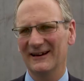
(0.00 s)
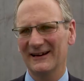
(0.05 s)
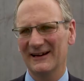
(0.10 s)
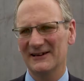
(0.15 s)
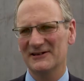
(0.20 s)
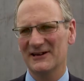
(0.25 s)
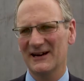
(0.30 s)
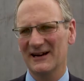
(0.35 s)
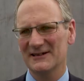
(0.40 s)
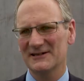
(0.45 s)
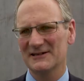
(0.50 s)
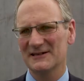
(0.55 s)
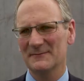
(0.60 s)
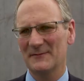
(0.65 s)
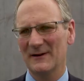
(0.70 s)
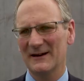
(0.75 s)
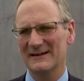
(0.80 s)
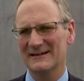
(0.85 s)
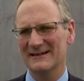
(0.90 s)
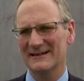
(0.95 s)
and education
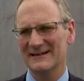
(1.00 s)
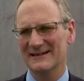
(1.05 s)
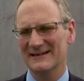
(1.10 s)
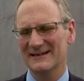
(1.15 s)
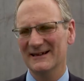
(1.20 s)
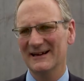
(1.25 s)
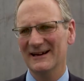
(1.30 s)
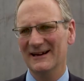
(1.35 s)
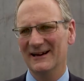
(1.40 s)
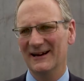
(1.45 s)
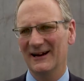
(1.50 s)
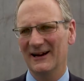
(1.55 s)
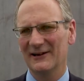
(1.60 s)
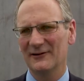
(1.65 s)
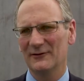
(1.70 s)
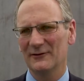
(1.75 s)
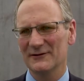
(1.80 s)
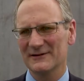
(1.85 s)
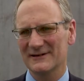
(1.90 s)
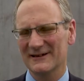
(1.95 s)
spaces, and
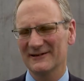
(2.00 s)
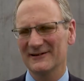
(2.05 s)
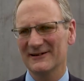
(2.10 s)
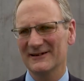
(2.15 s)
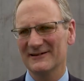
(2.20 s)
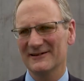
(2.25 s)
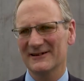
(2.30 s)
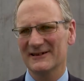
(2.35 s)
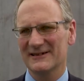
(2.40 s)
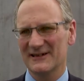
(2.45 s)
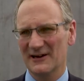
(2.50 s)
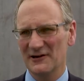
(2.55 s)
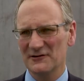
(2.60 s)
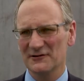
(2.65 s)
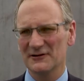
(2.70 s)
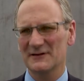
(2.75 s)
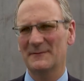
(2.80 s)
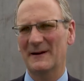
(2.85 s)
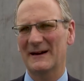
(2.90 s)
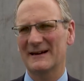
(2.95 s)
also the, the
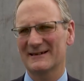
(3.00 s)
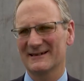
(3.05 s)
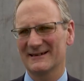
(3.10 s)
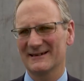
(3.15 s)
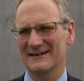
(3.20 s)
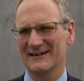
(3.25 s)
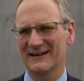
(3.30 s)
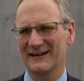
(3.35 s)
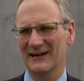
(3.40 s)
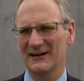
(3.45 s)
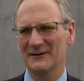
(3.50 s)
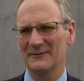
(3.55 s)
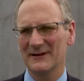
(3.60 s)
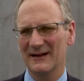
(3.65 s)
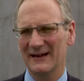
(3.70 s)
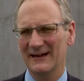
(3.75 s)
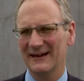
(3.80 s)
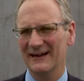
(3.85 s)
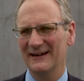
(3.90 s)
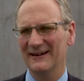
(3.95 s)
social spaces that go with
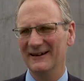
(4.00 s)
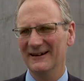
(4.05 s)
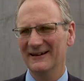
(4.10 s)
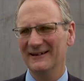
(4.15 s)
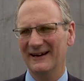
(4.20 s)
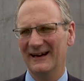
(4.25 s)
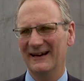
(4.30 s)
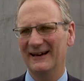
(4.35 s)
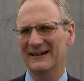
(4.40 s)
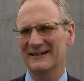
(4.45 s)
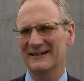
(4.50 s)
any, any